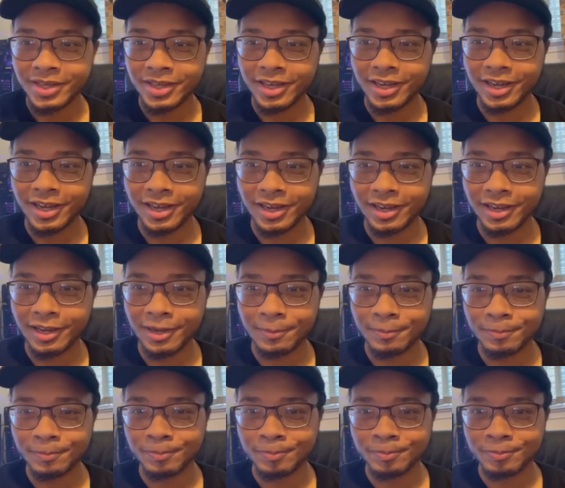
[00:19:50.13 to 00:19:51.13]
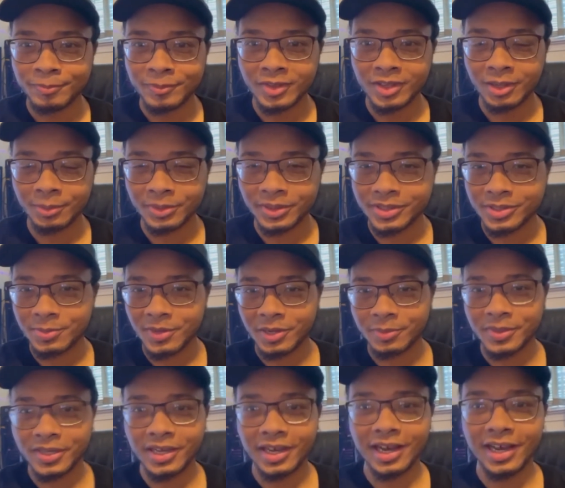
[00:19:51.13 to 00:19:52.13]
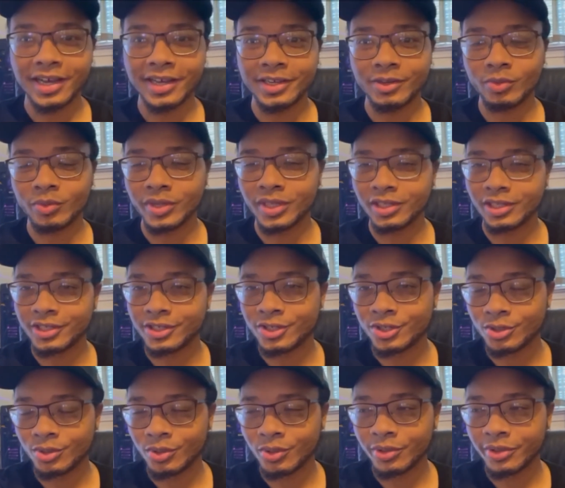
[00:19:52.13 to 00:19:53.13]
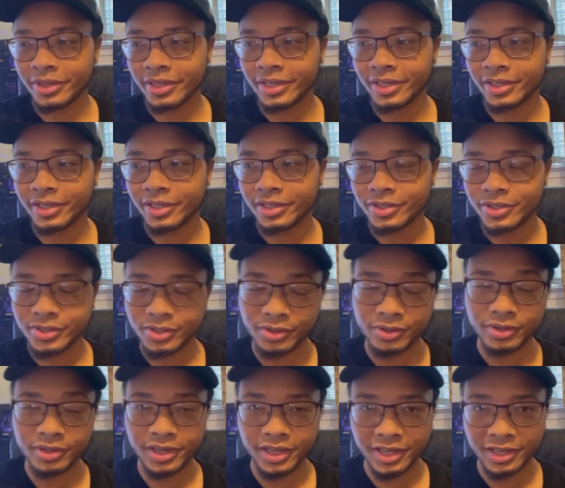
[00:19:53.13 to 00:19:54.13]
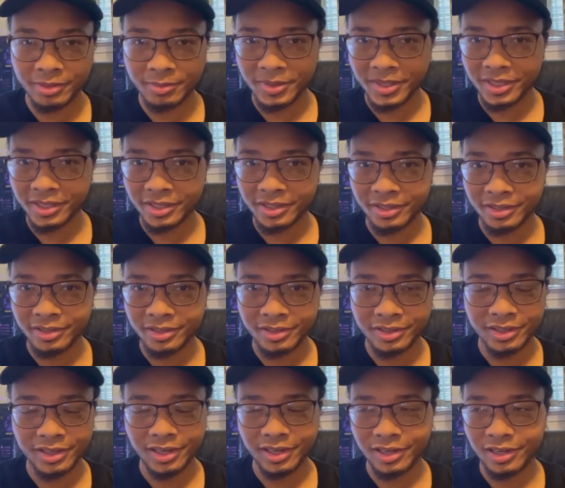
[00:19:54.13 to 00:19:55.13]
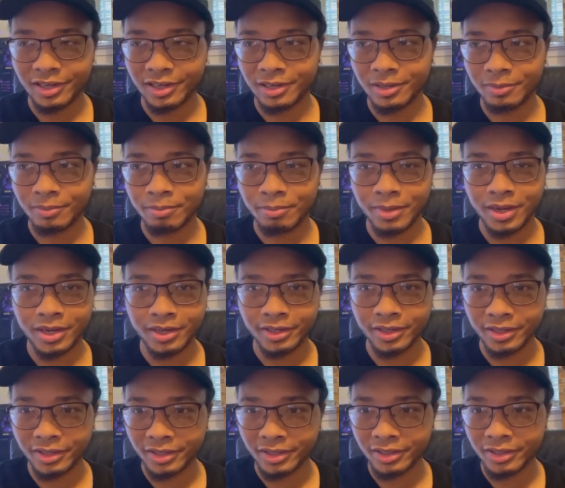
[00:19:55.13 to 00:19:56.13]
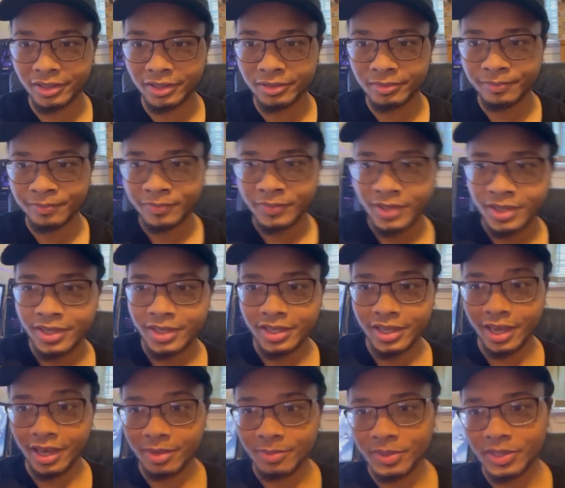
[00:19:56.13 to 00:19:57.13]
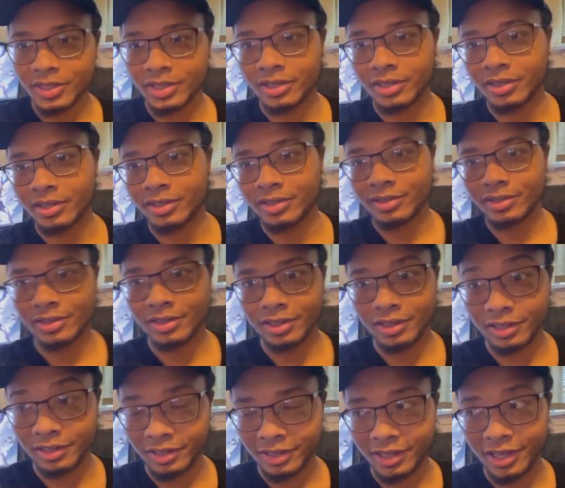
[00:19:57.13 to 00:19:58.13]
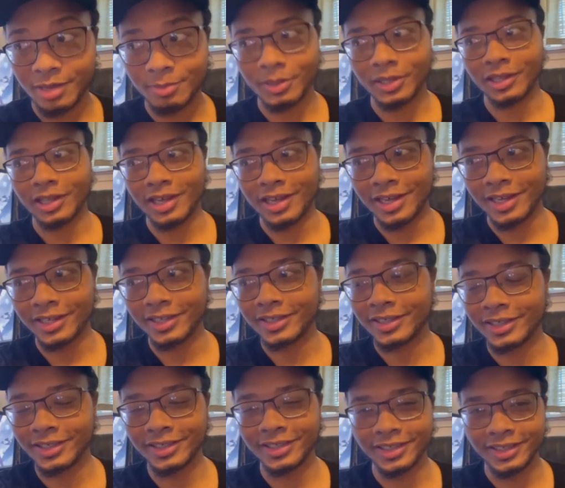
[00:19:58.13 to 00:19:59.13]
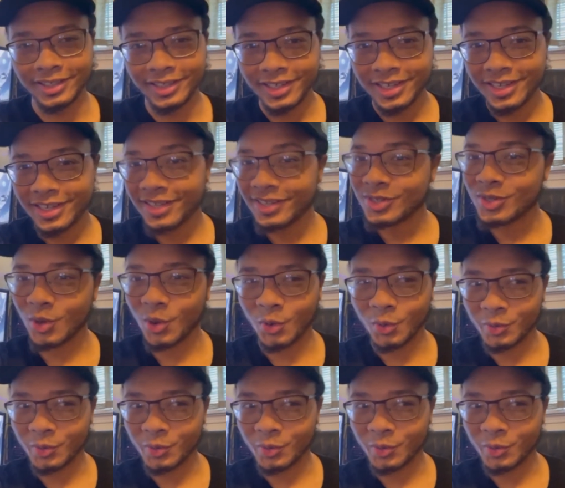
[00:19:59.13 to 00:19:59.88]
Couple things about me, I really enjoy certain anime, manga, gaming, I game a lot, It's the whole